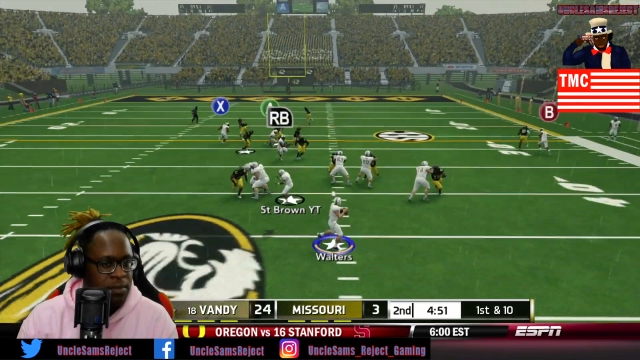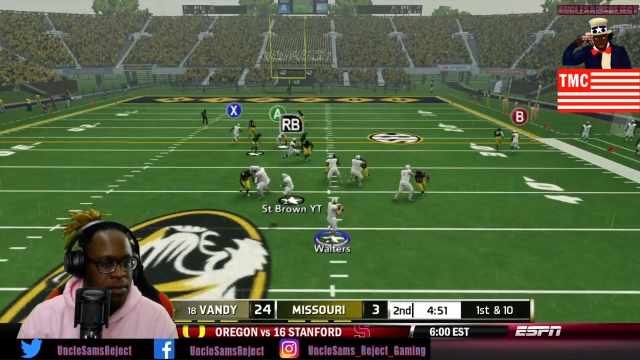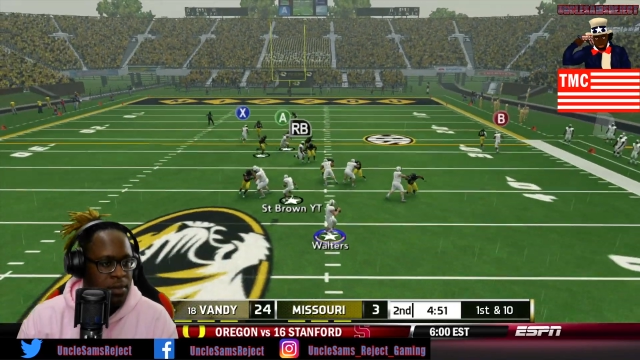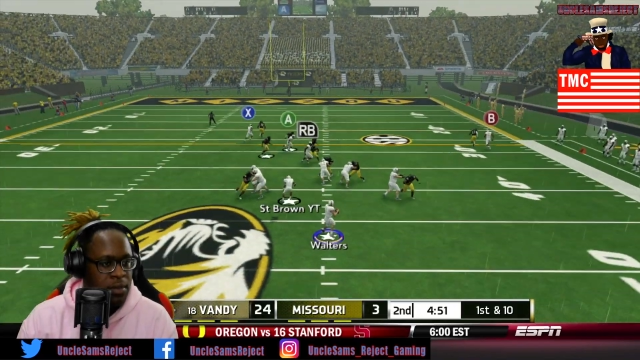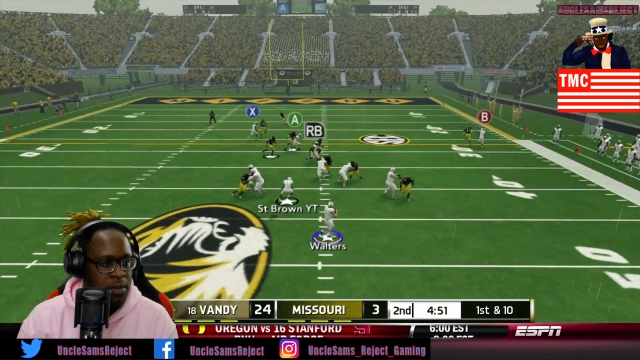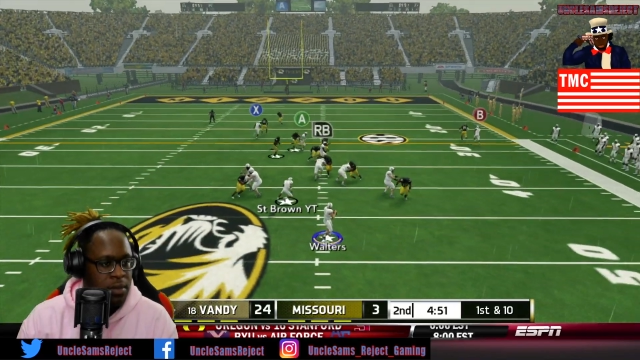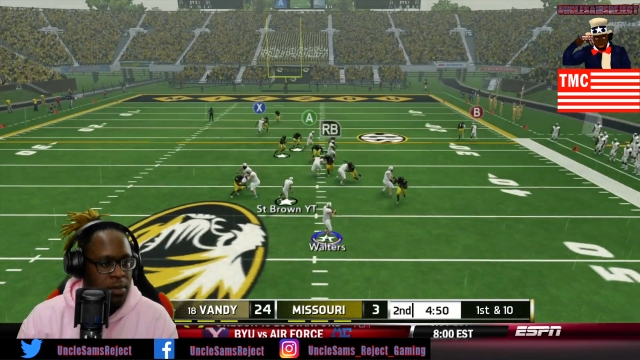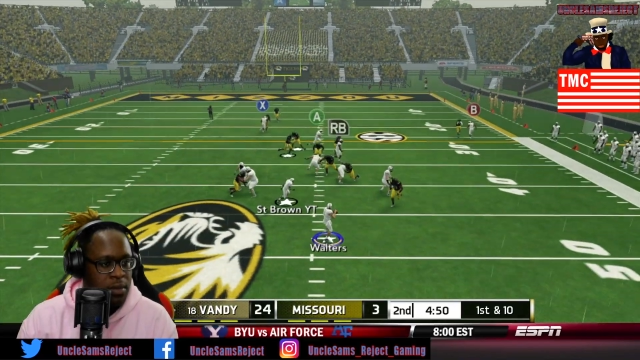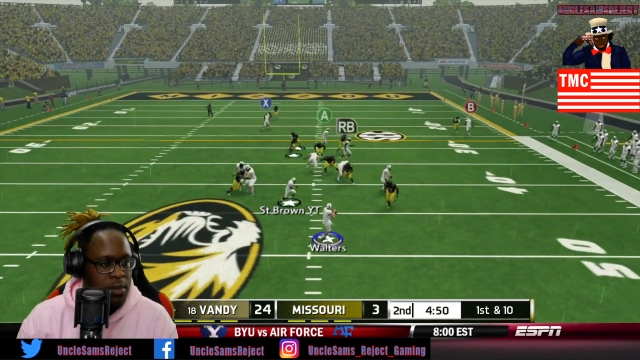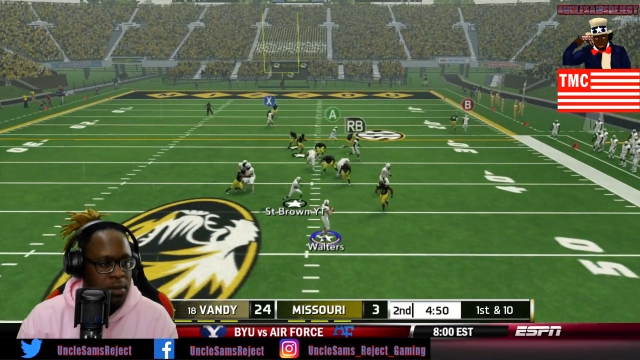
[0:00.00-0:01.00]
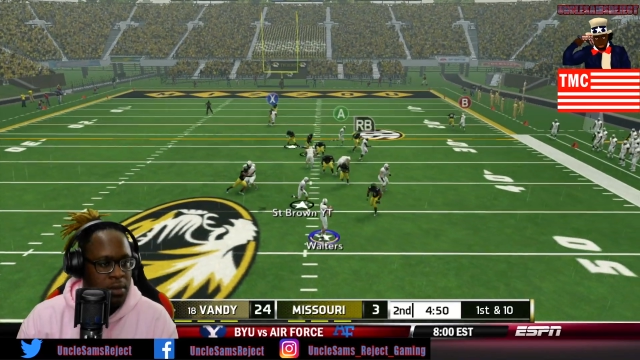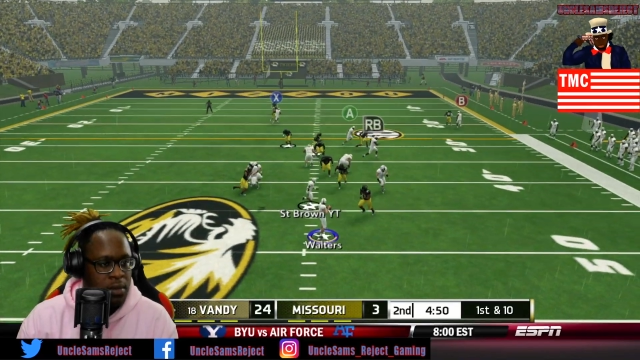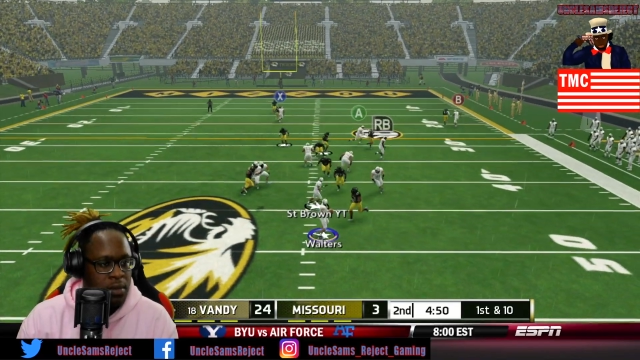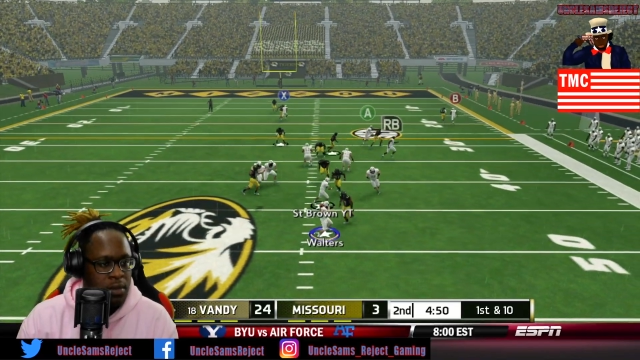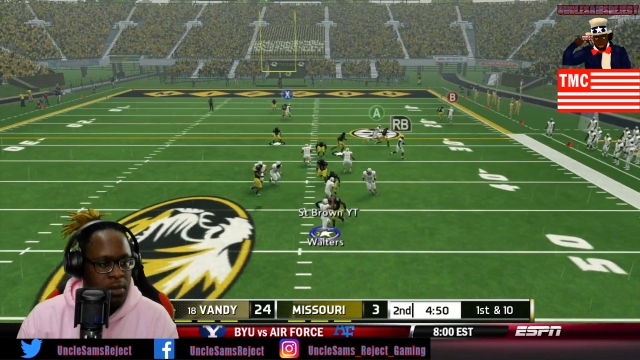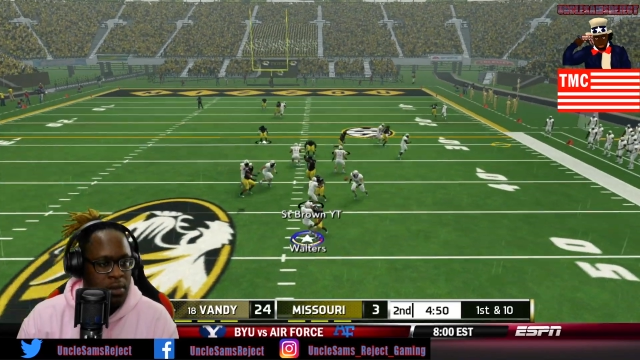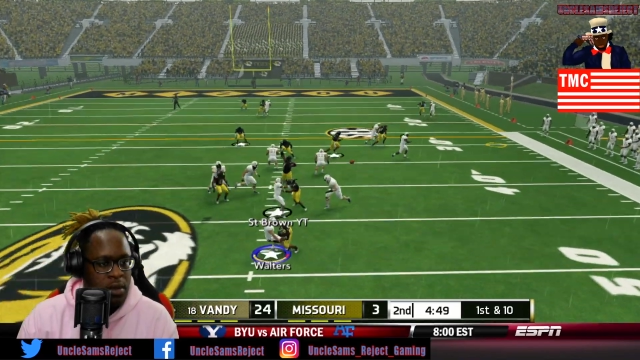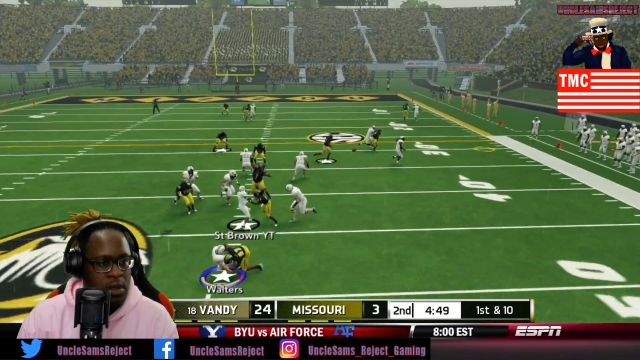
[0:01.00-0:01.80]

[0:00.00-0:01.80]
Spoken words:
[no speech]